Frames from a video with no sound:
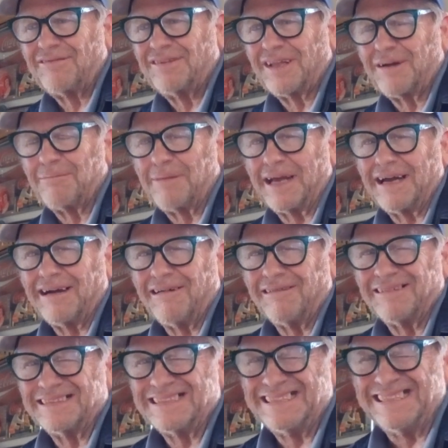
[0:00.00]
Done
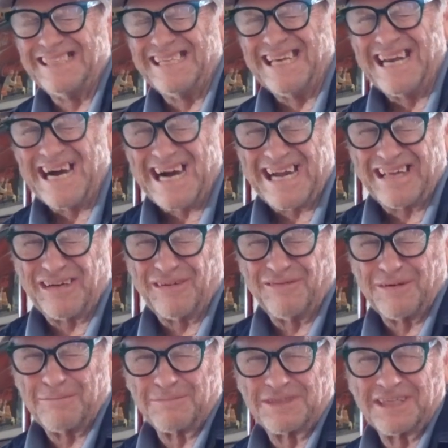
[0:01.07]
about 9 of
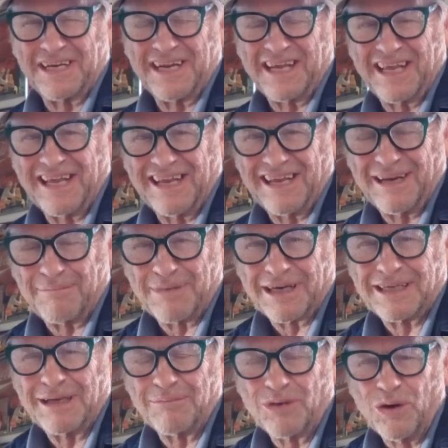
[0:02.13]
them today. I'm going
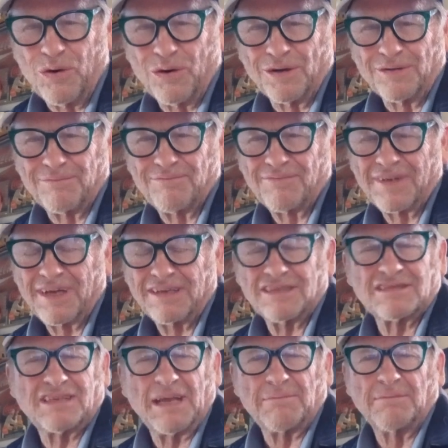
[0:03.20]
to keep going.
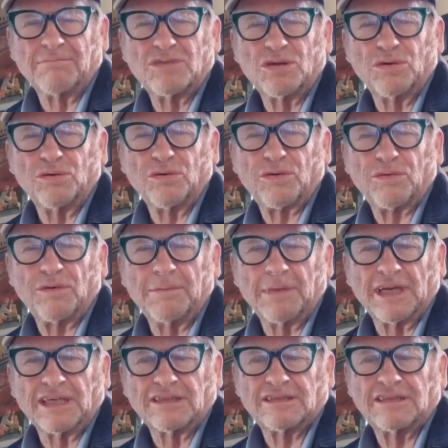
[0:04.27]
Just keep them 2, 3
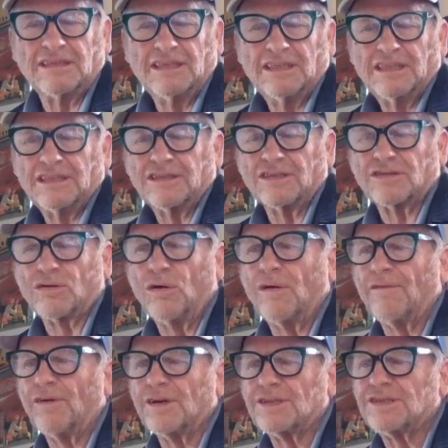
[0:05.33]
minutes. Just go
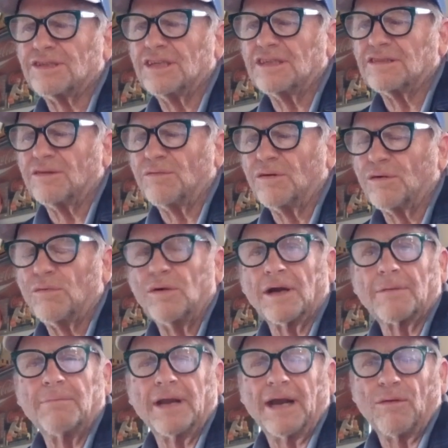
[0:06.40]
over his season real
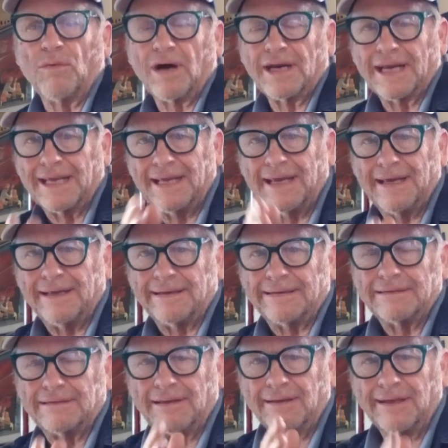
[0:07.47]
quick. But I want to get
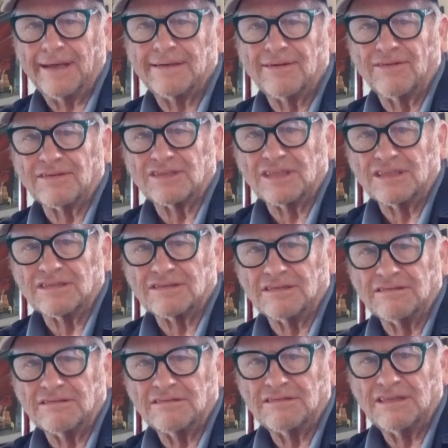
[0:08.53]
to the end of the season,
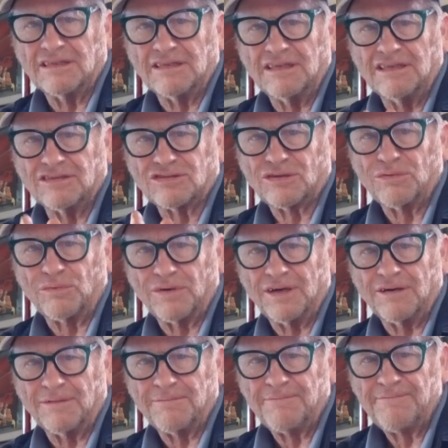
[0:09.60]
his
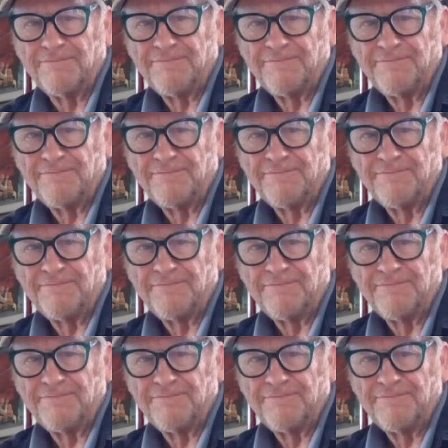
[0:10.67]
career.